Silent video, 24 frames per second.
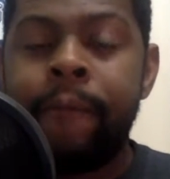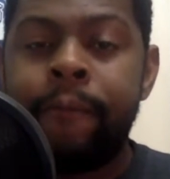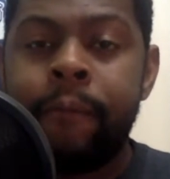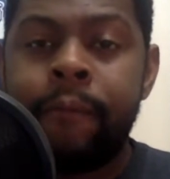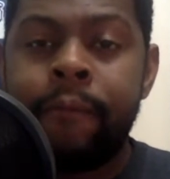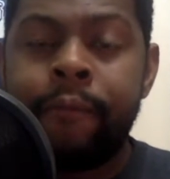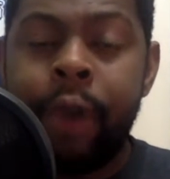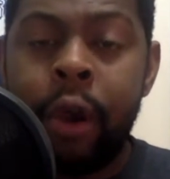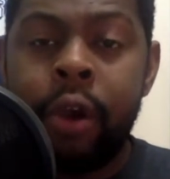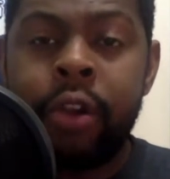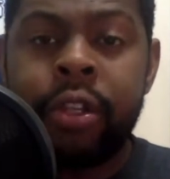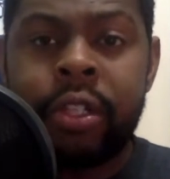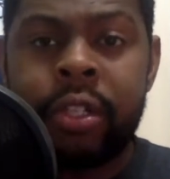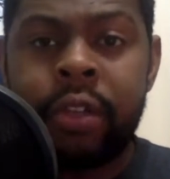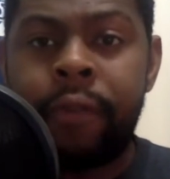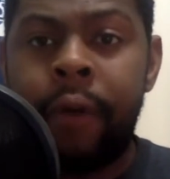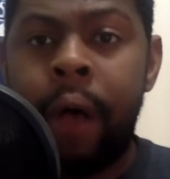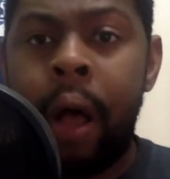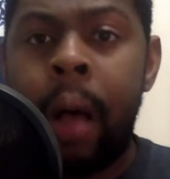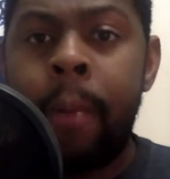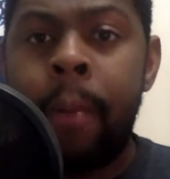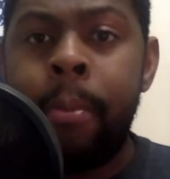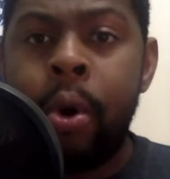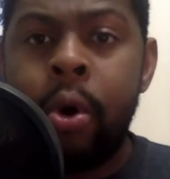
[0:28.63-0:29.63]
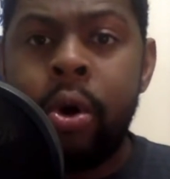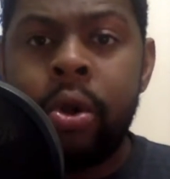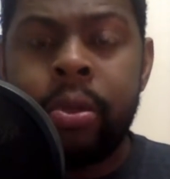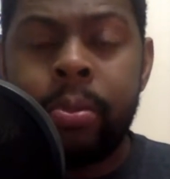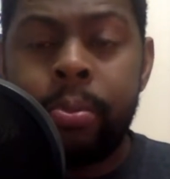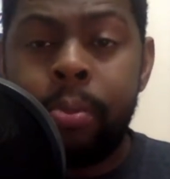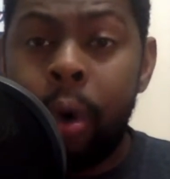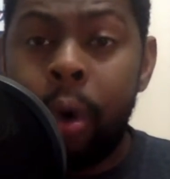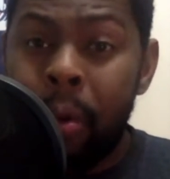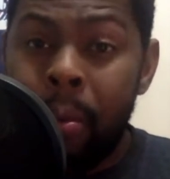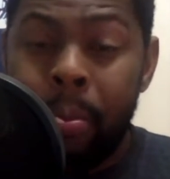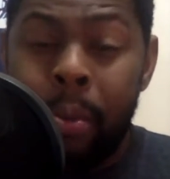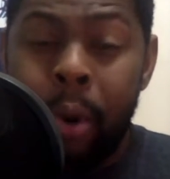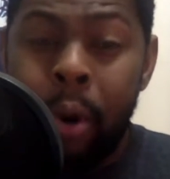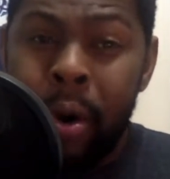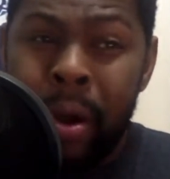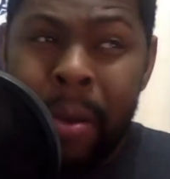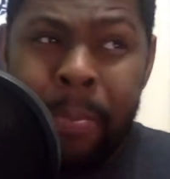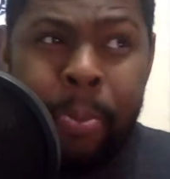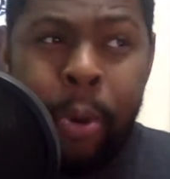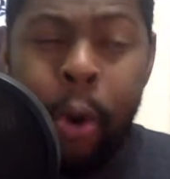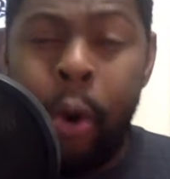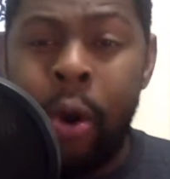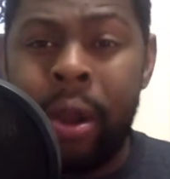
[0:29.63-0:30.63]
first of all, more
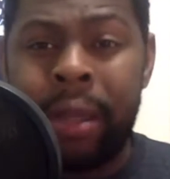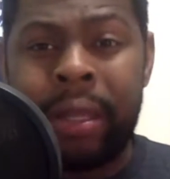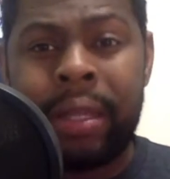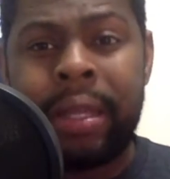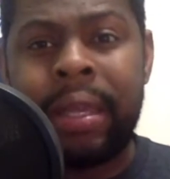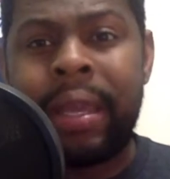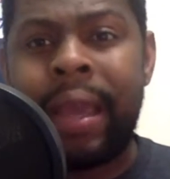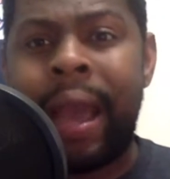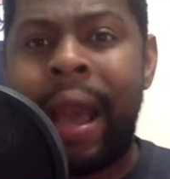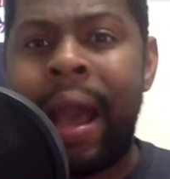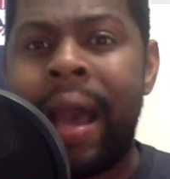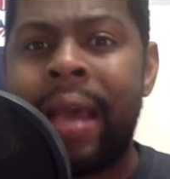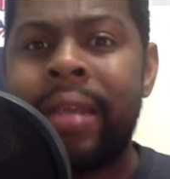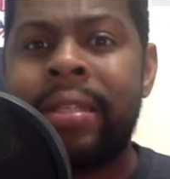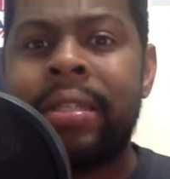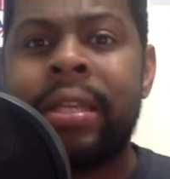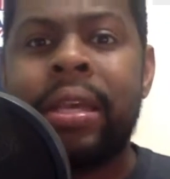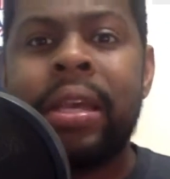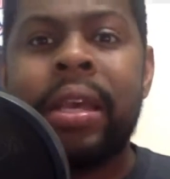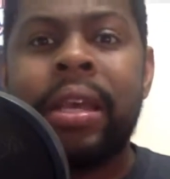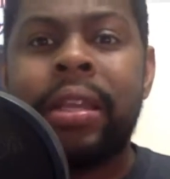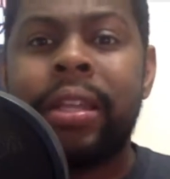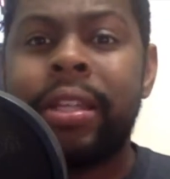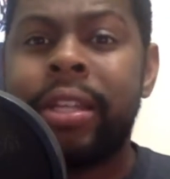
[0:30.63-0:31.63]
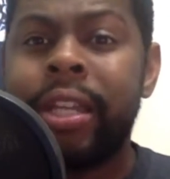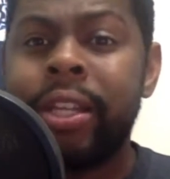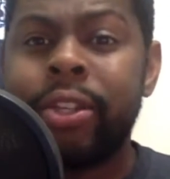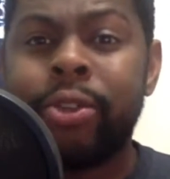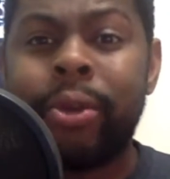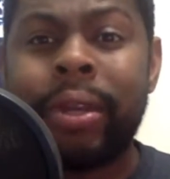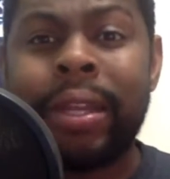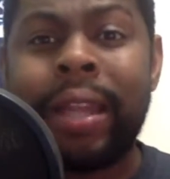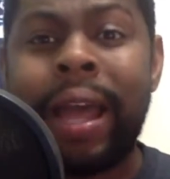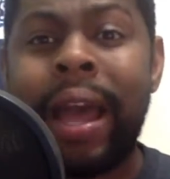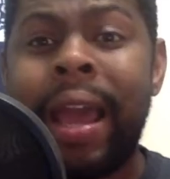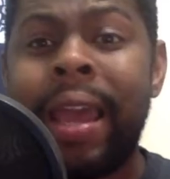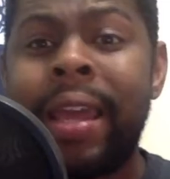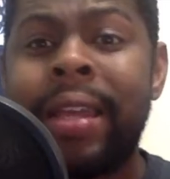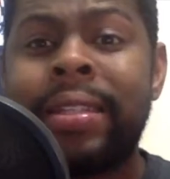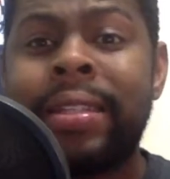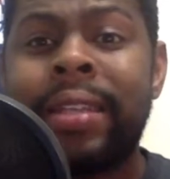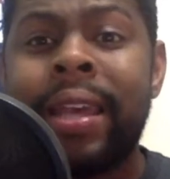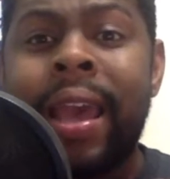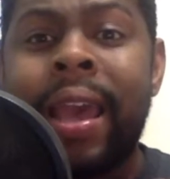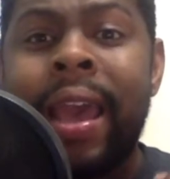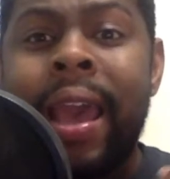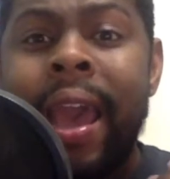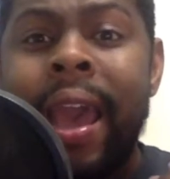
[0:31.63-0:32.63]
importantly, guys, the Detroit Lions
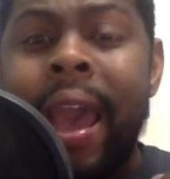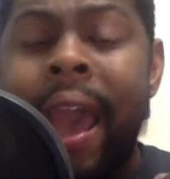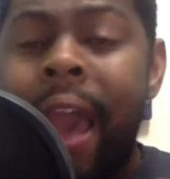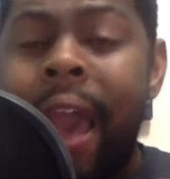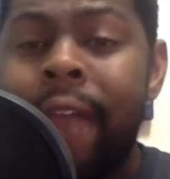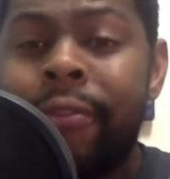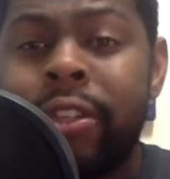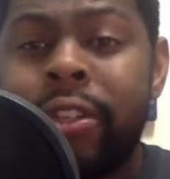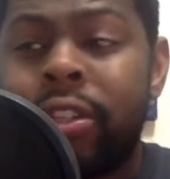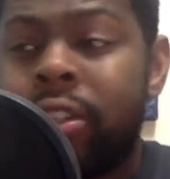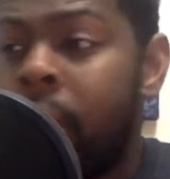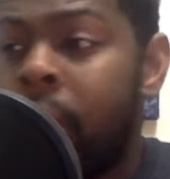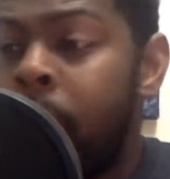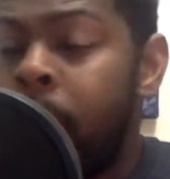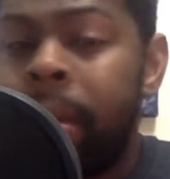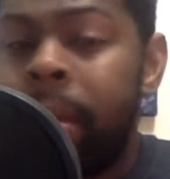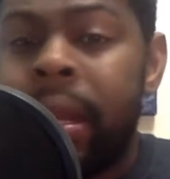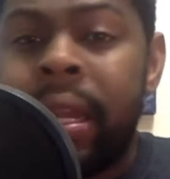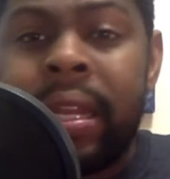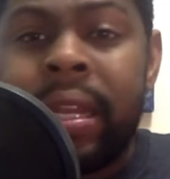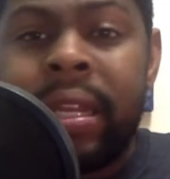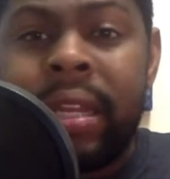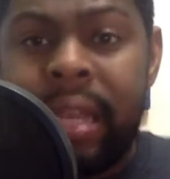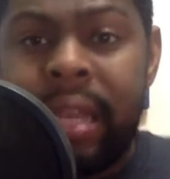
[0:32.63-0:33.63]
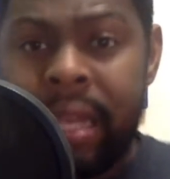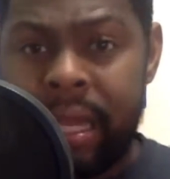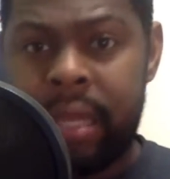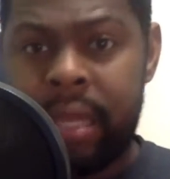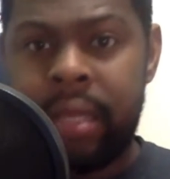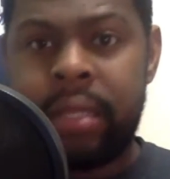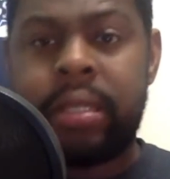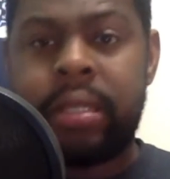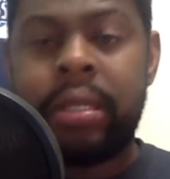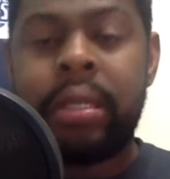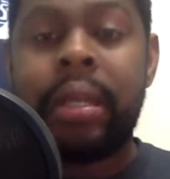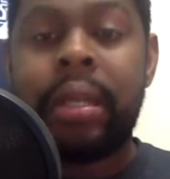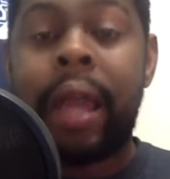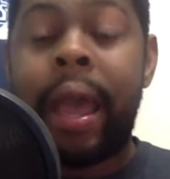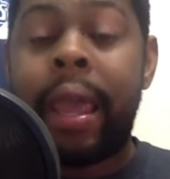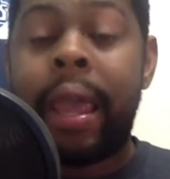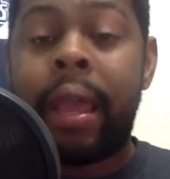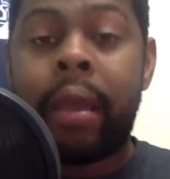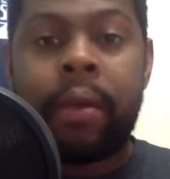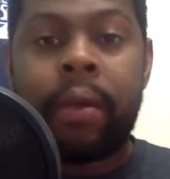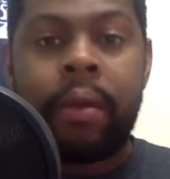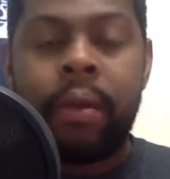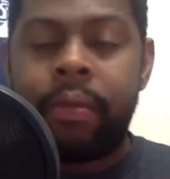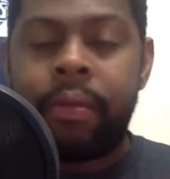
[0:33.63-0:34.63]
have so many needs.
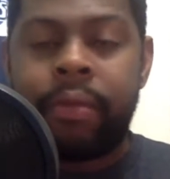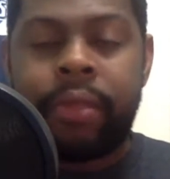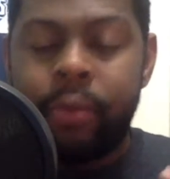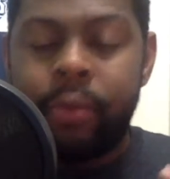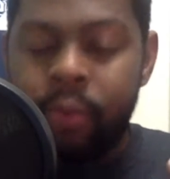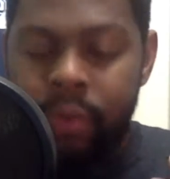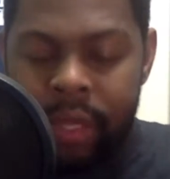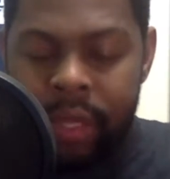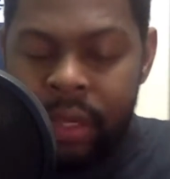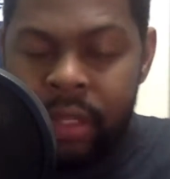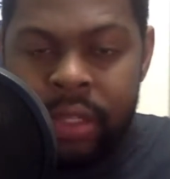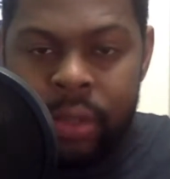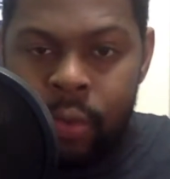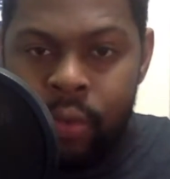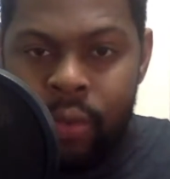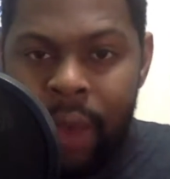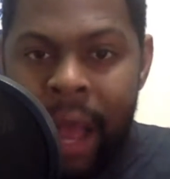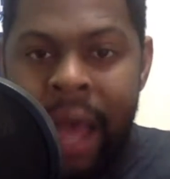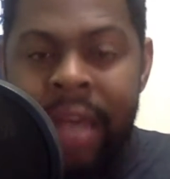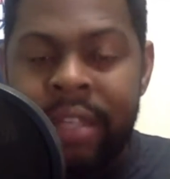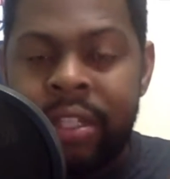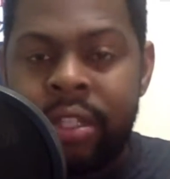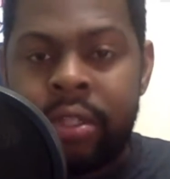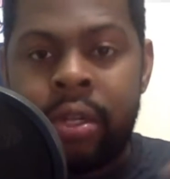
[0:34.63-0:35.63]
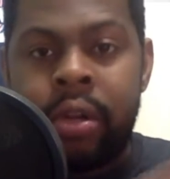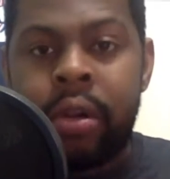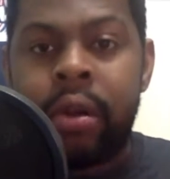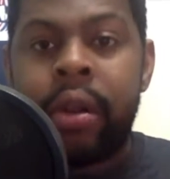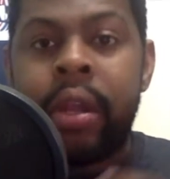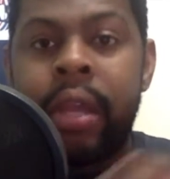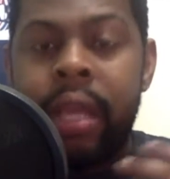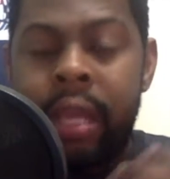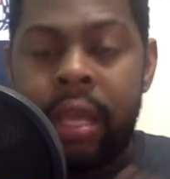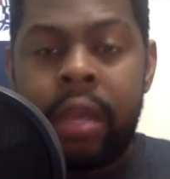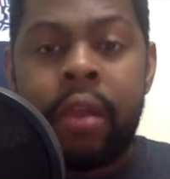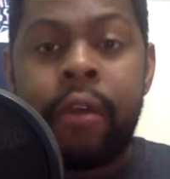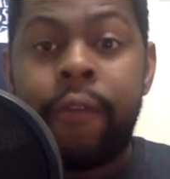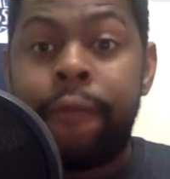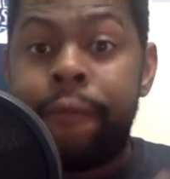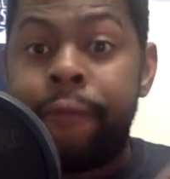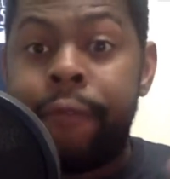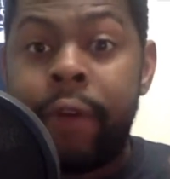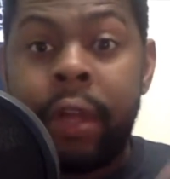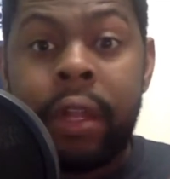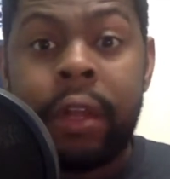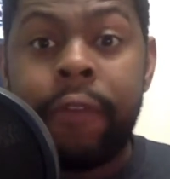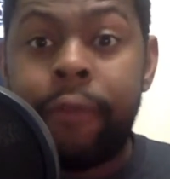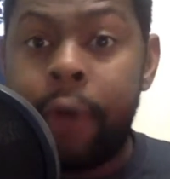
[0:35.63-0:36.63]
Like, there's a roster here
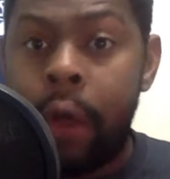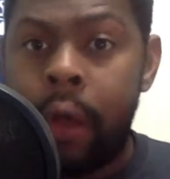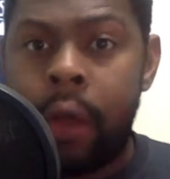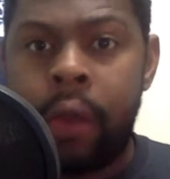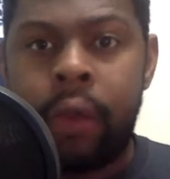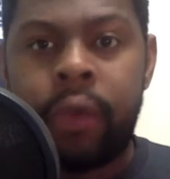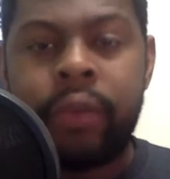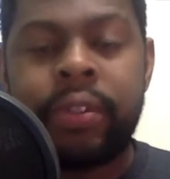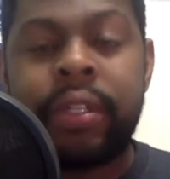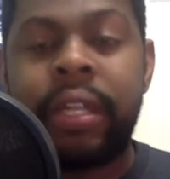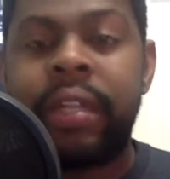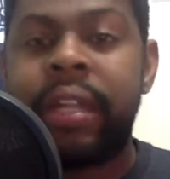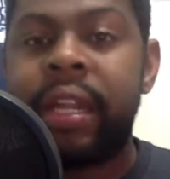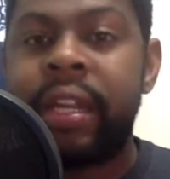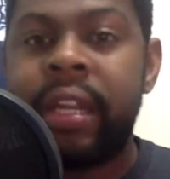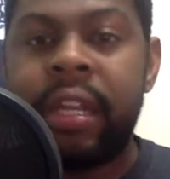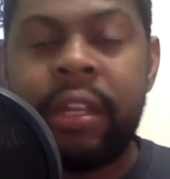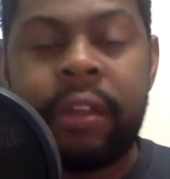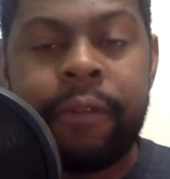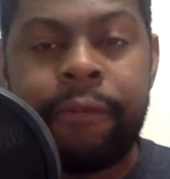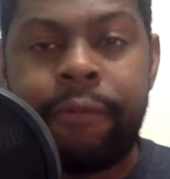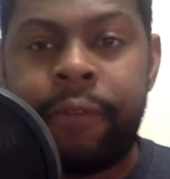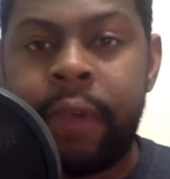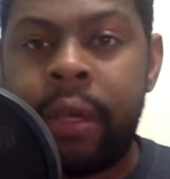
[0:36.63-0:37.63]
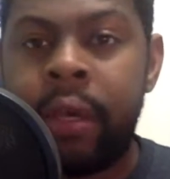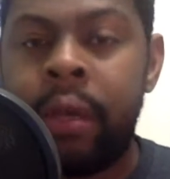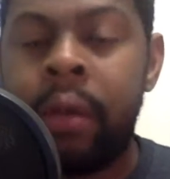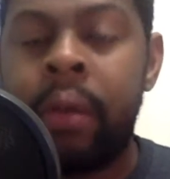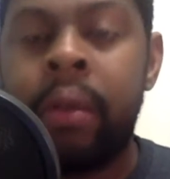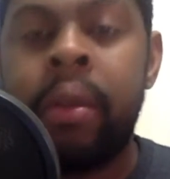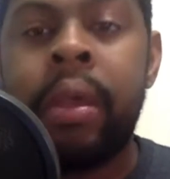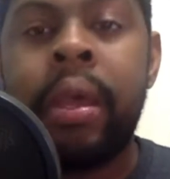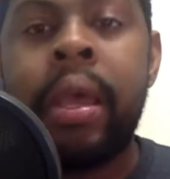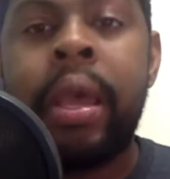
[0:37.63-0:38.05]
full of holes that they need to fill,